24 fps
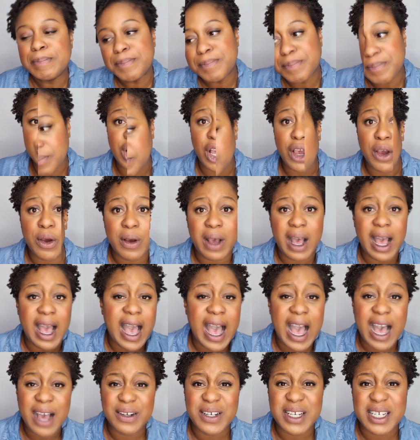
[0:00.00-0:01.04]
So
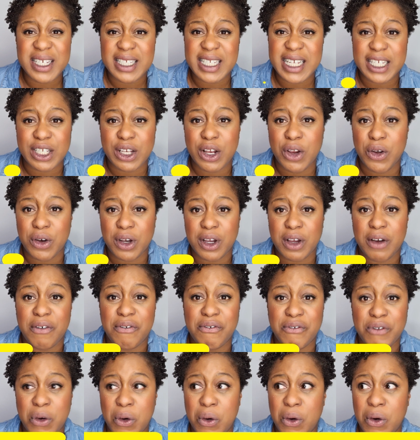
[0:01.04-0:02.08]
how does this look
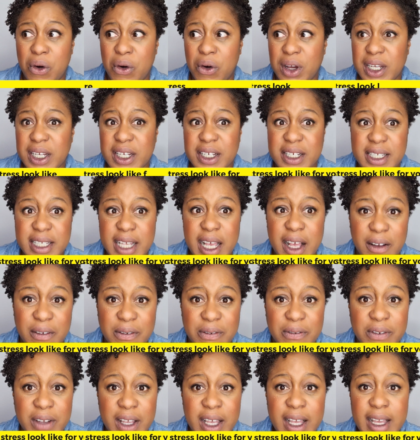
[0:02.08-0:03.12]
for
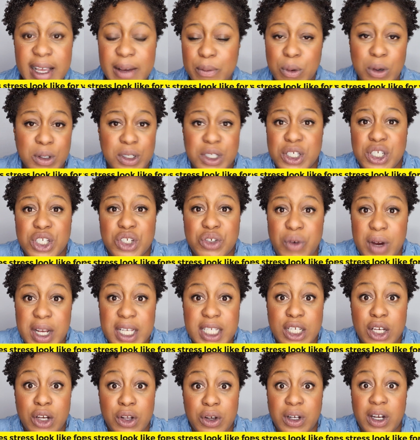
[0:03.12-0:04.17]
yourself? What does
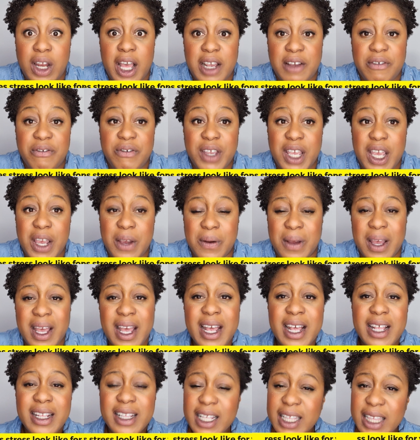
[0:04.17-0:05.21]
stress look like for you?
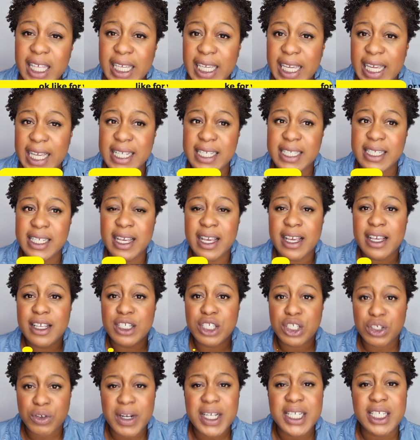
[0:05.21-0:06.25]
The thing is,
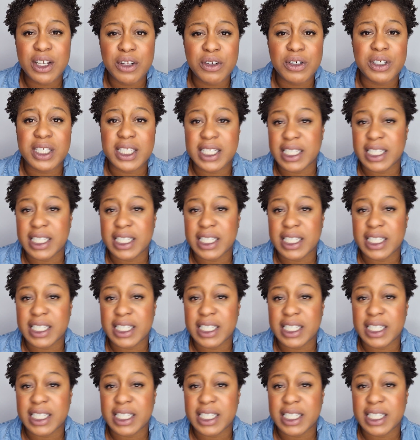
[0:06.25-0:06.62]
stress looks